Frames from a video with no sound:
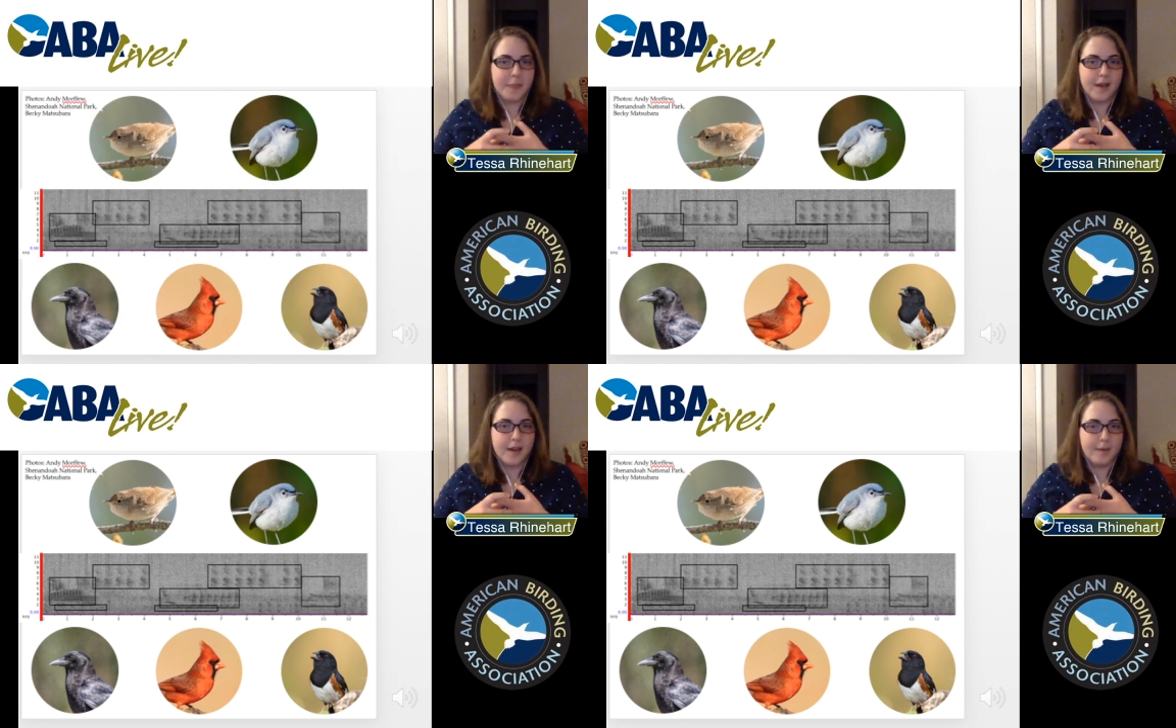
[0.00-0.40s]

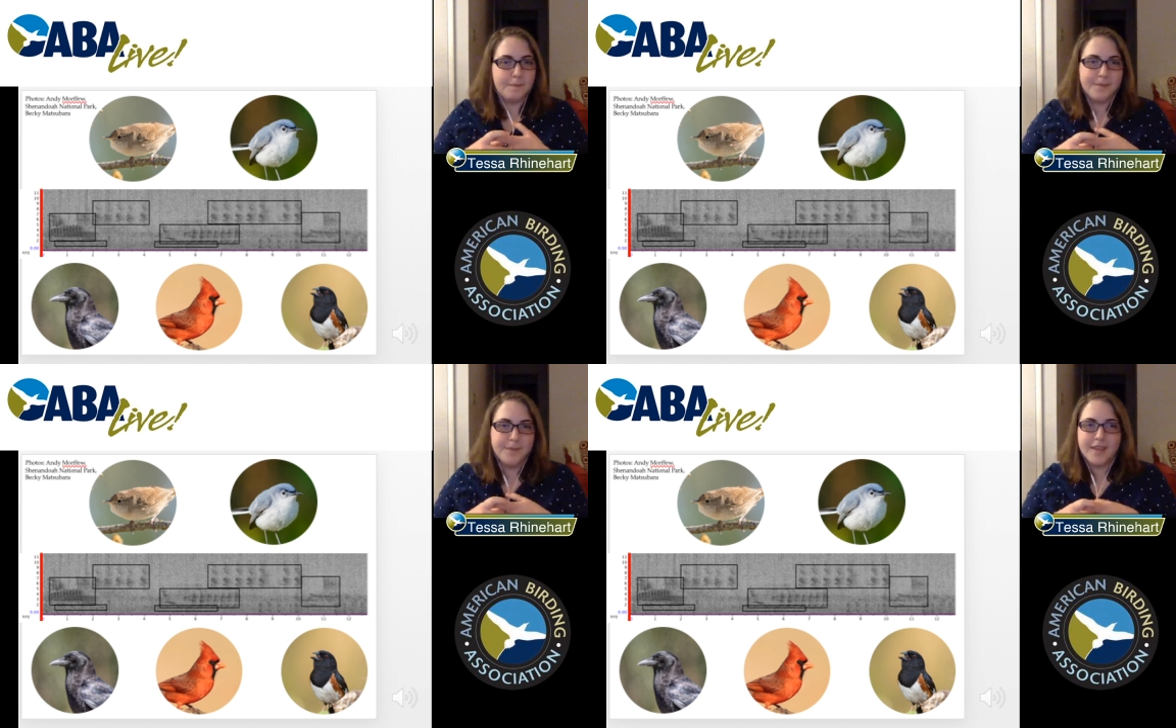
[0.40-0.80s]

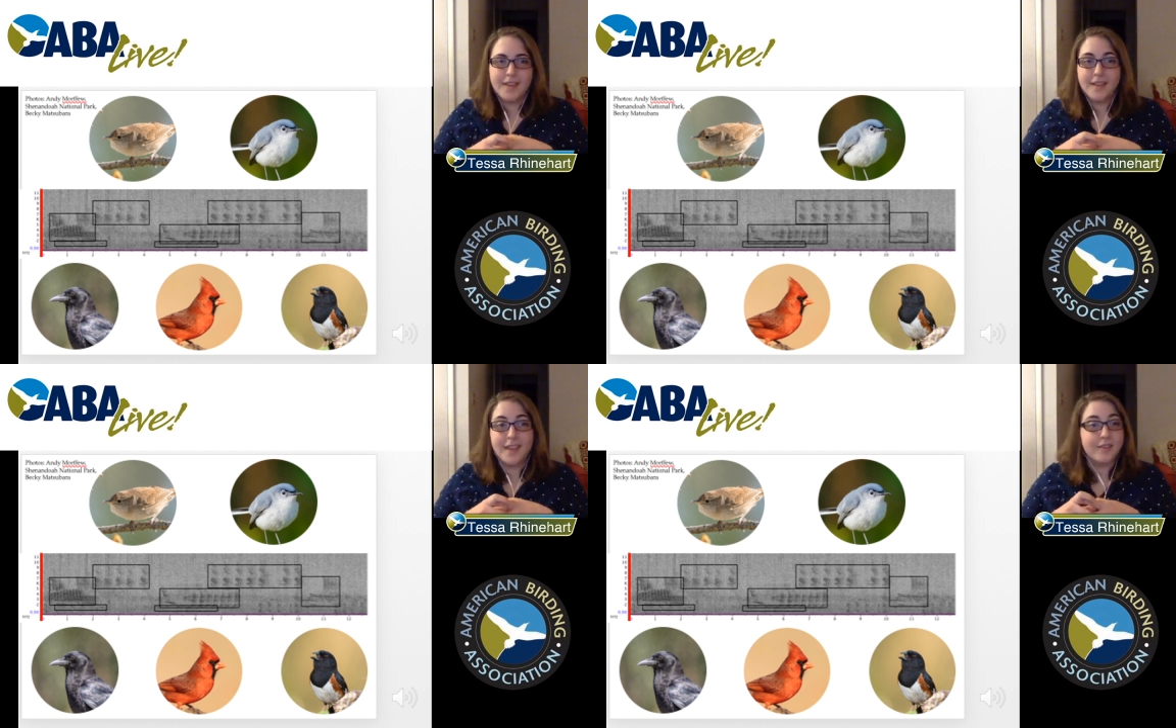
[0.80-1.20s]

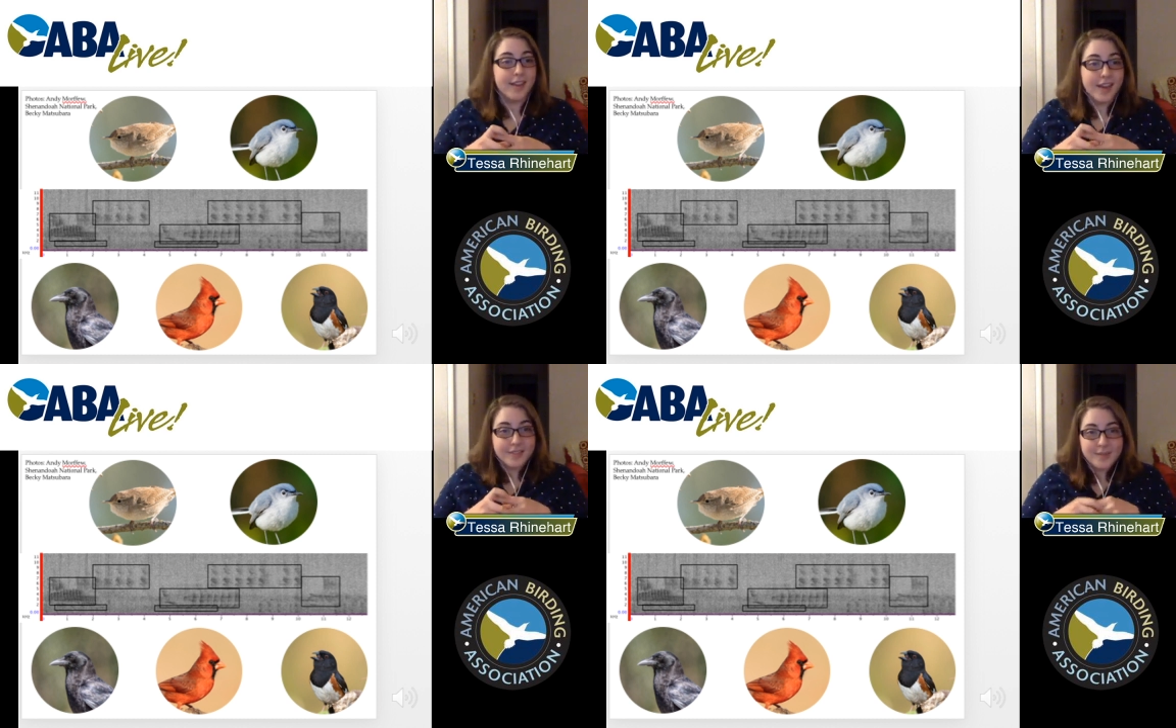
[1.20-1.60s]
They have a
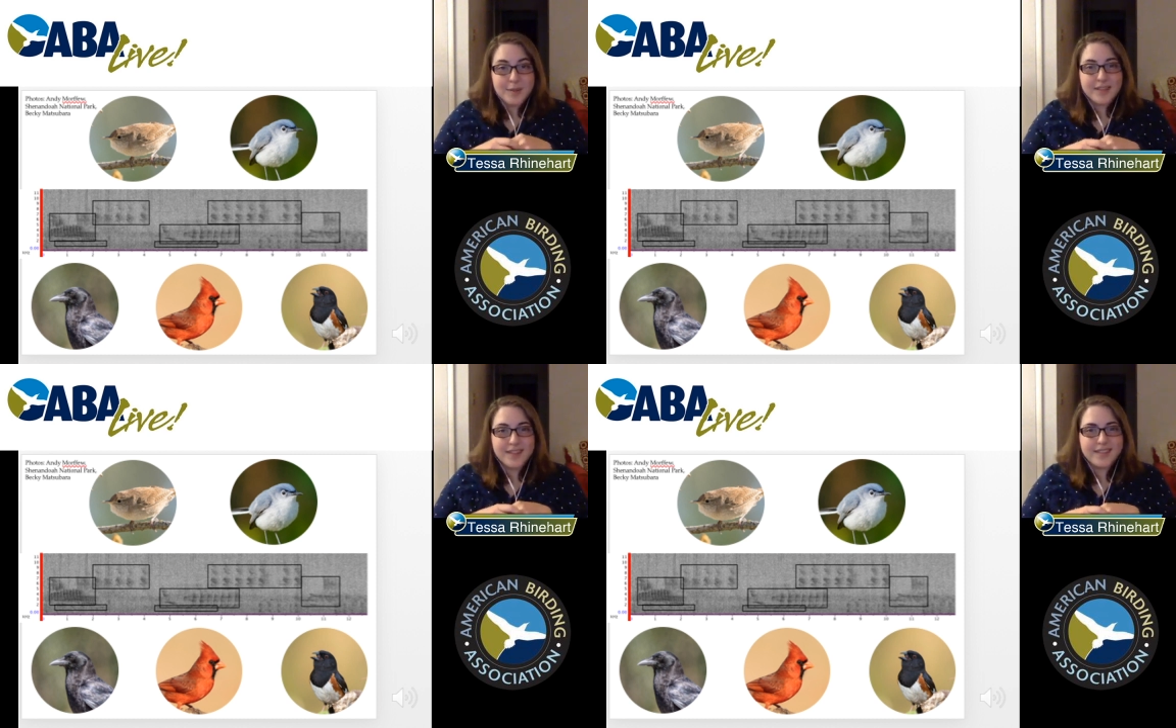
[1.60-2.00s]
lot of
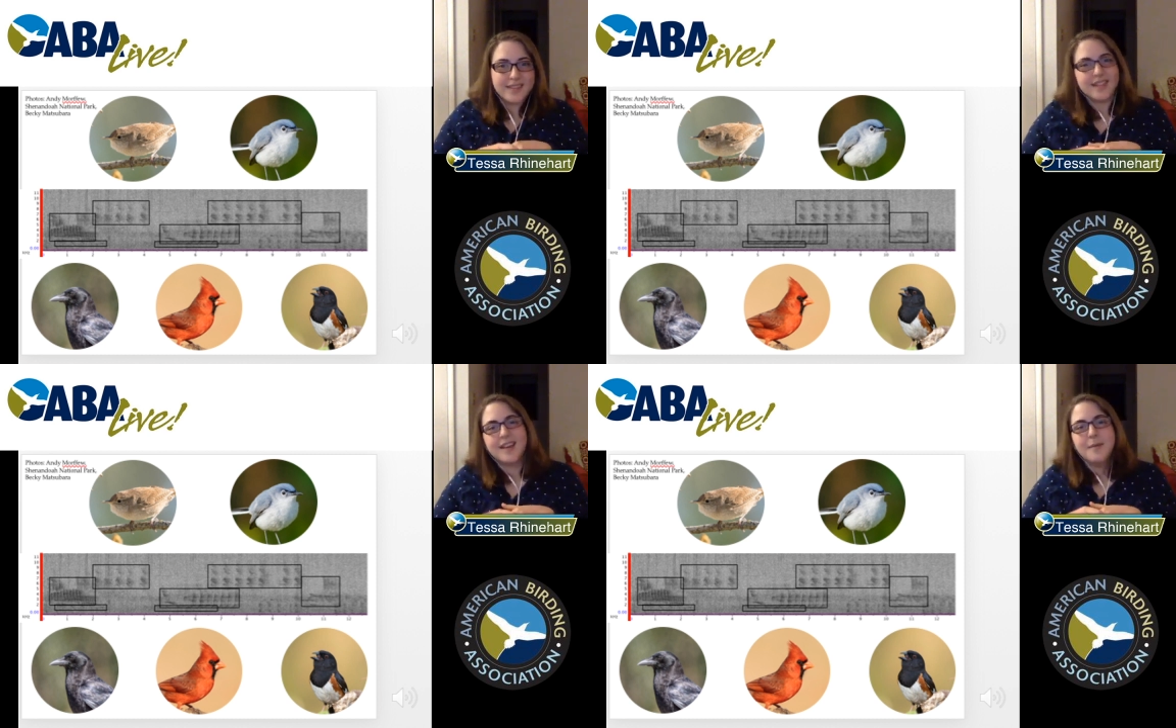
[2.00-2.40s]
species
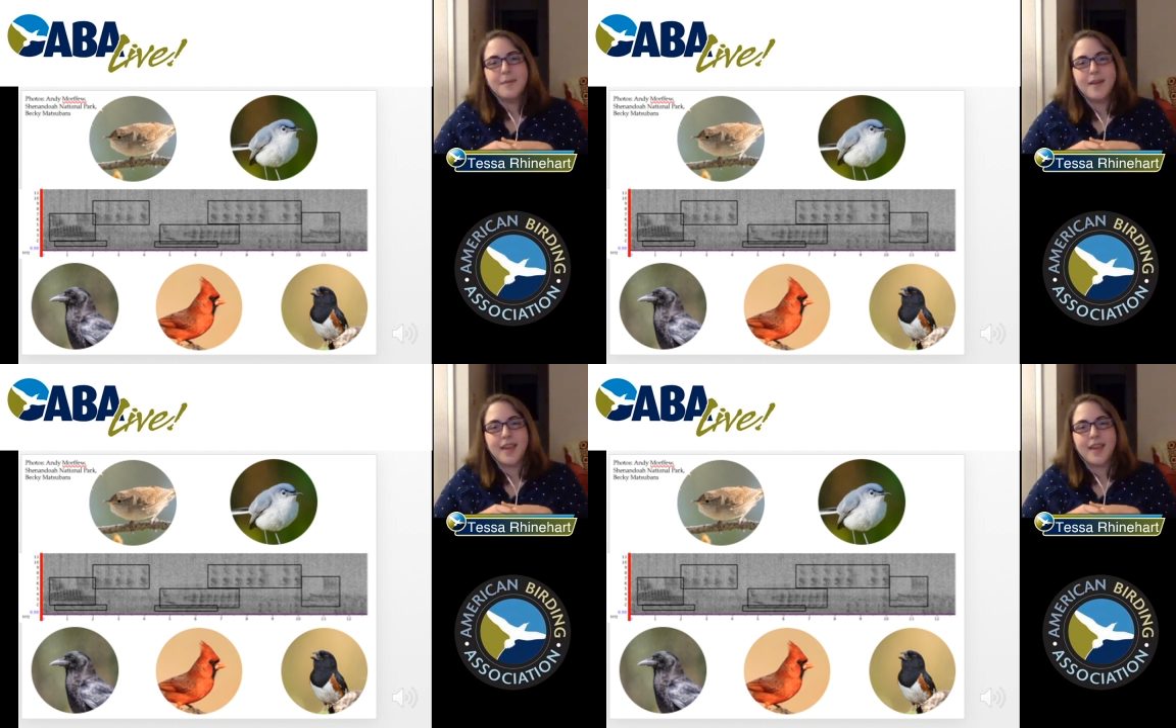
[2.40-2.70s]
in them,